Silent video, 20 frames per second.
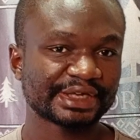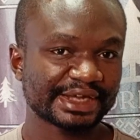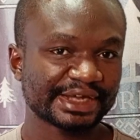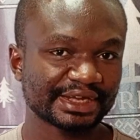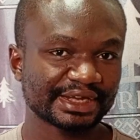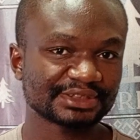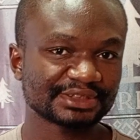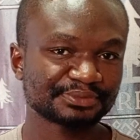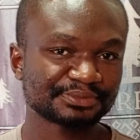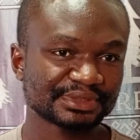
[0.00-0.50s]

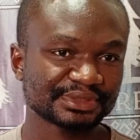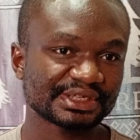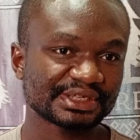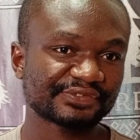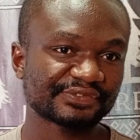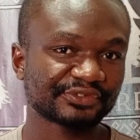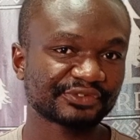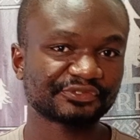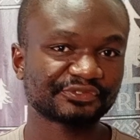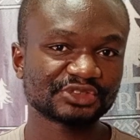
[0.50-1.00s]
let it be there
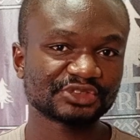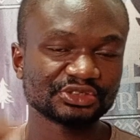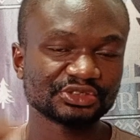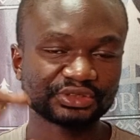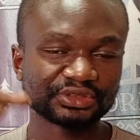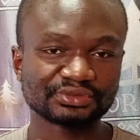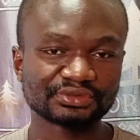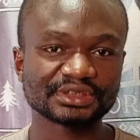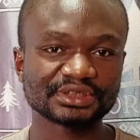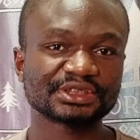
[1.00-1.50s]
for future
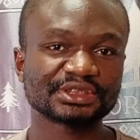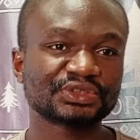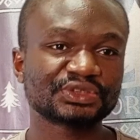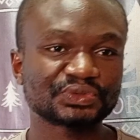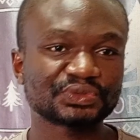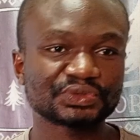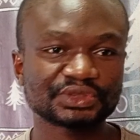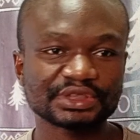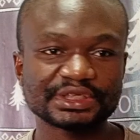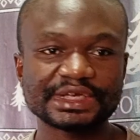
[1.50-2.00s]
generations to
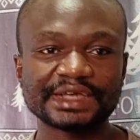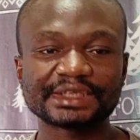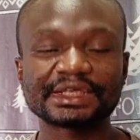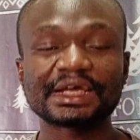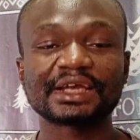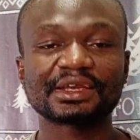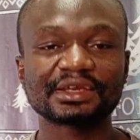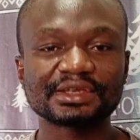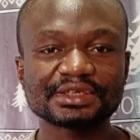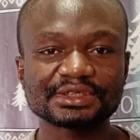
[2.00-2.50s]
see that
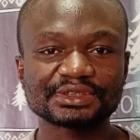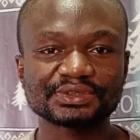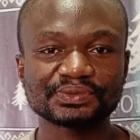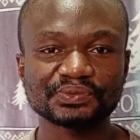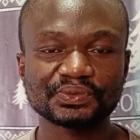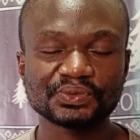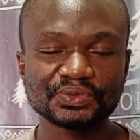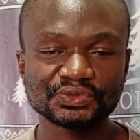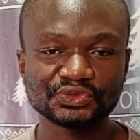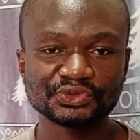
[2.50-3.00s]
at least we
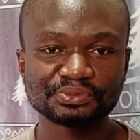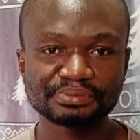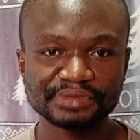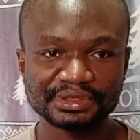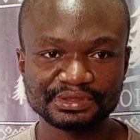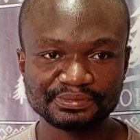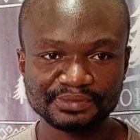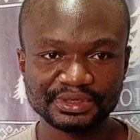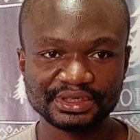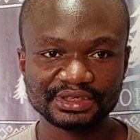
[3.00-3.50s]
also
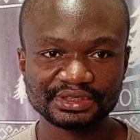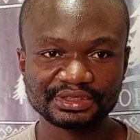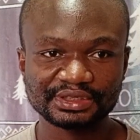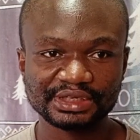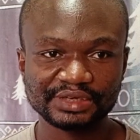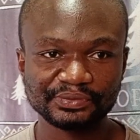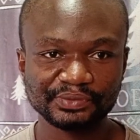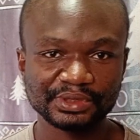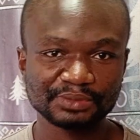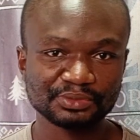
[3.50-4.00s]
made money
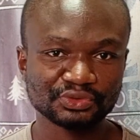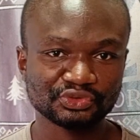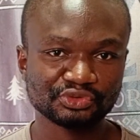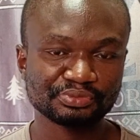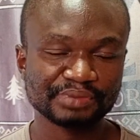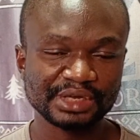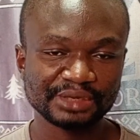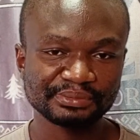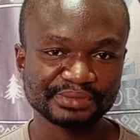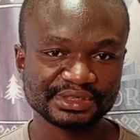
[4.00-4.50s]
and we were able to
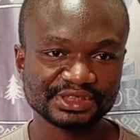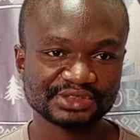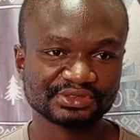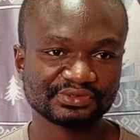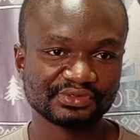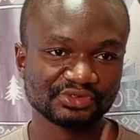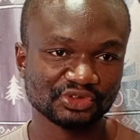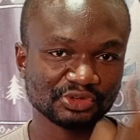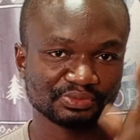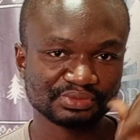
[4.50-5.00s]
buy meat
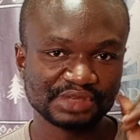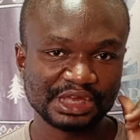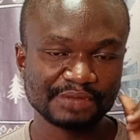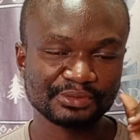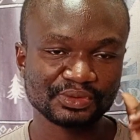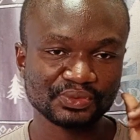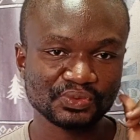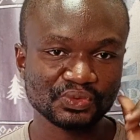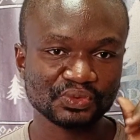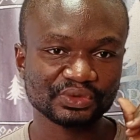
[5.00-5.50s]
some time
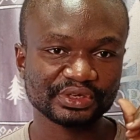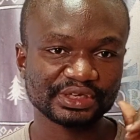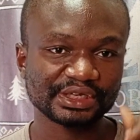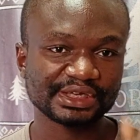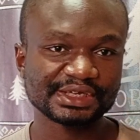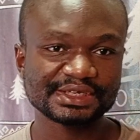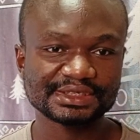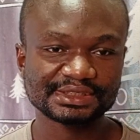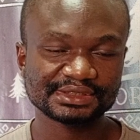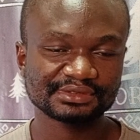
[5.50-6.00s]
ago in
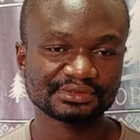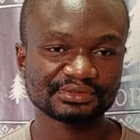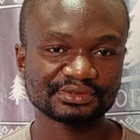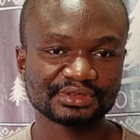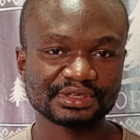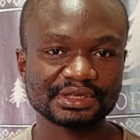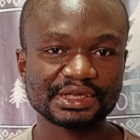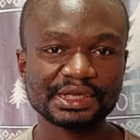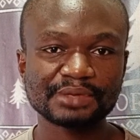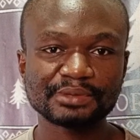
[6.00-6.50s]
case
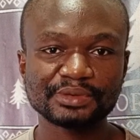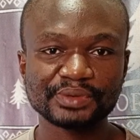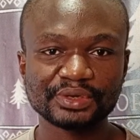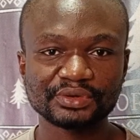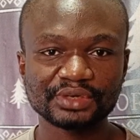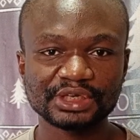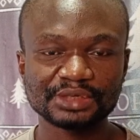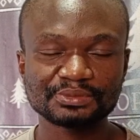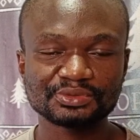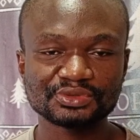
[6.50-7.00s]
they come and we are
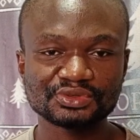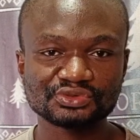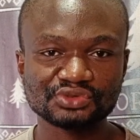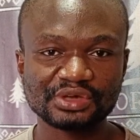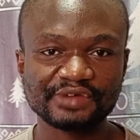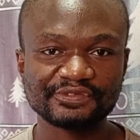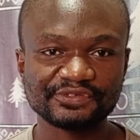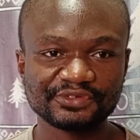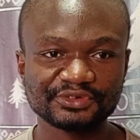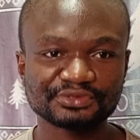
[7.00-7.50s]
not able to
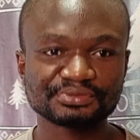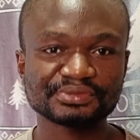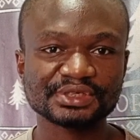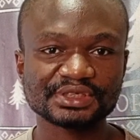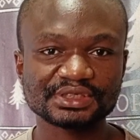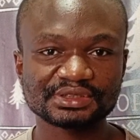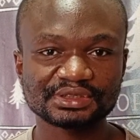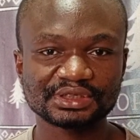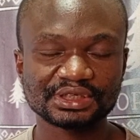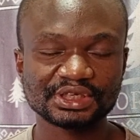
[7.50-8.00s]
afford
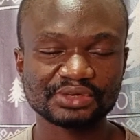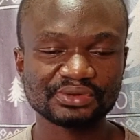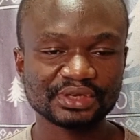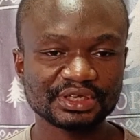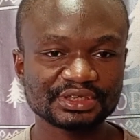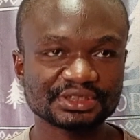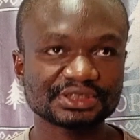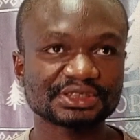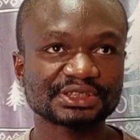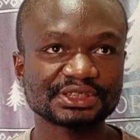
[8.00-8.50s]
meat. They
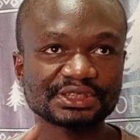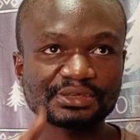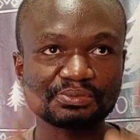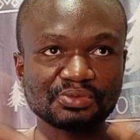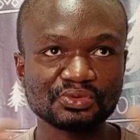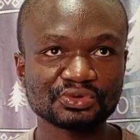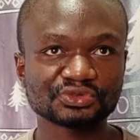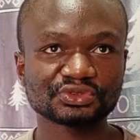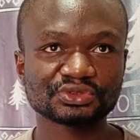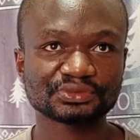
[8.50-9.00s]
get to see the
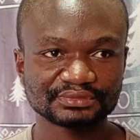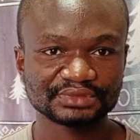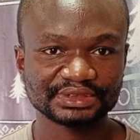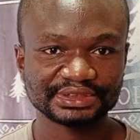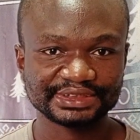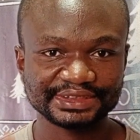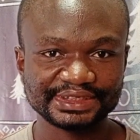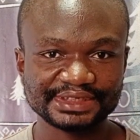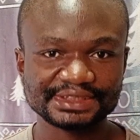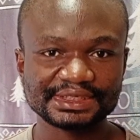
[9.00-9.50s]
bones,
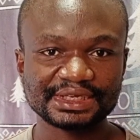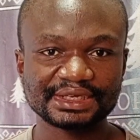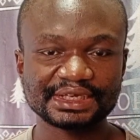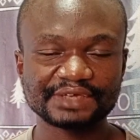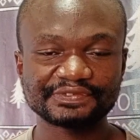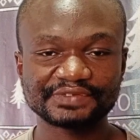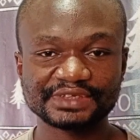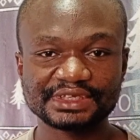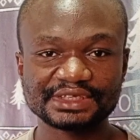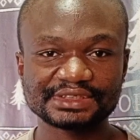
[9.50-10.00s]
just an
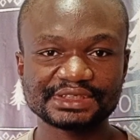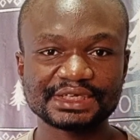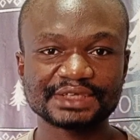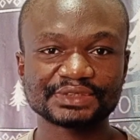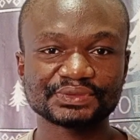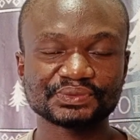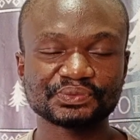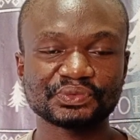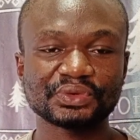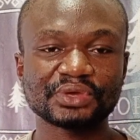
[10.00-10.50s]
evidence that
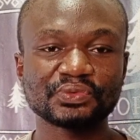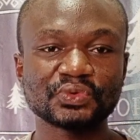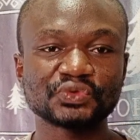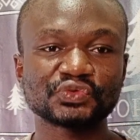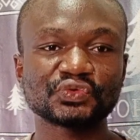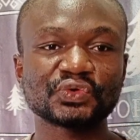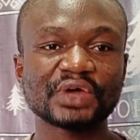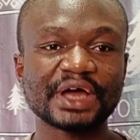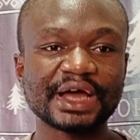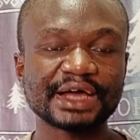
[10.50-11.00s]
we
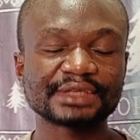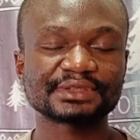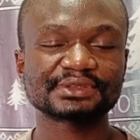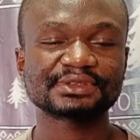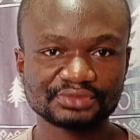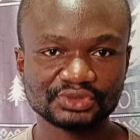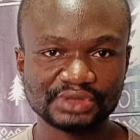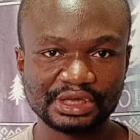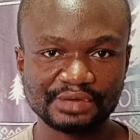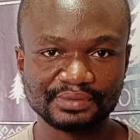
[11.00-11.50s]
also had
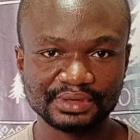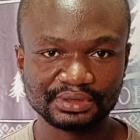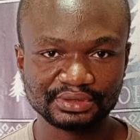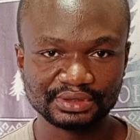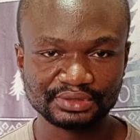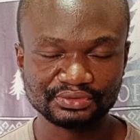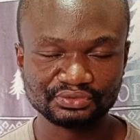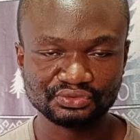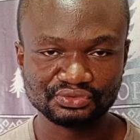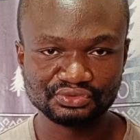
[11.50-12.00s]

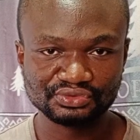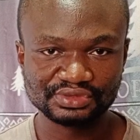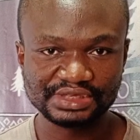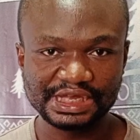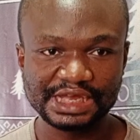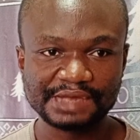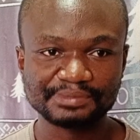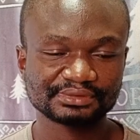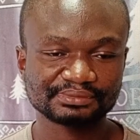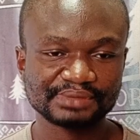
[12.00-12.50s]
our good
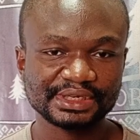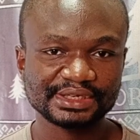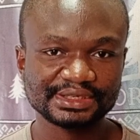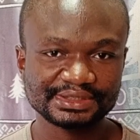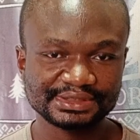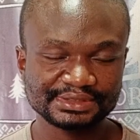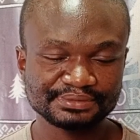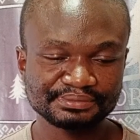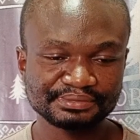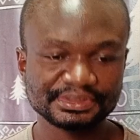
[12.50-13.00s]
time by
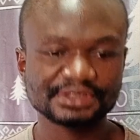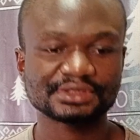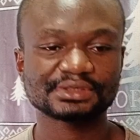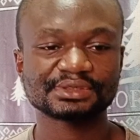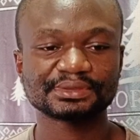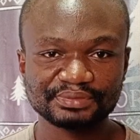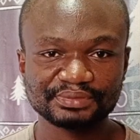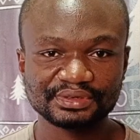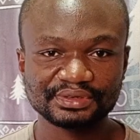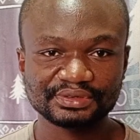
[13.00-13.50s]
eating meat.
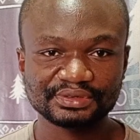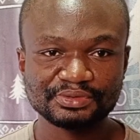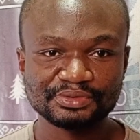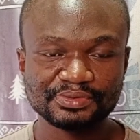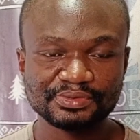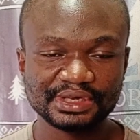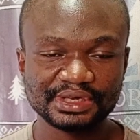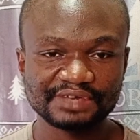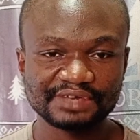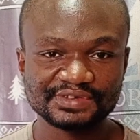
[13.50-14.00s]

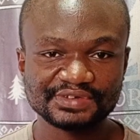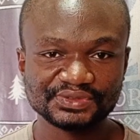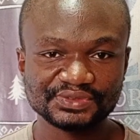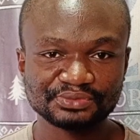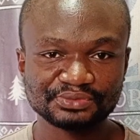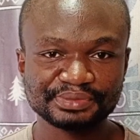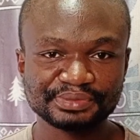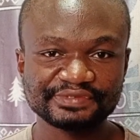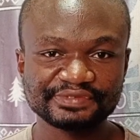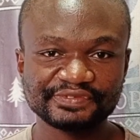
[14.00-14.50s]
People can never
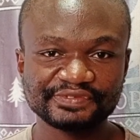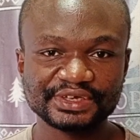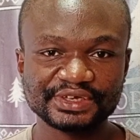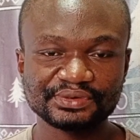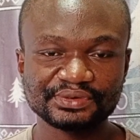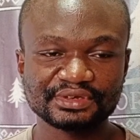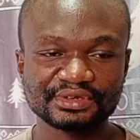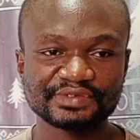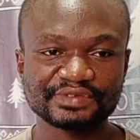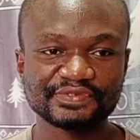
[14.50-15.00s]
stop being funny
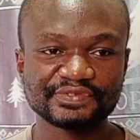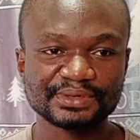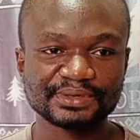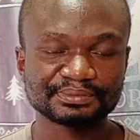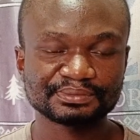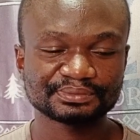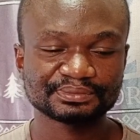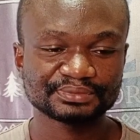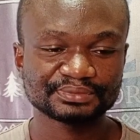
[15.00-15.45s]
on the farm.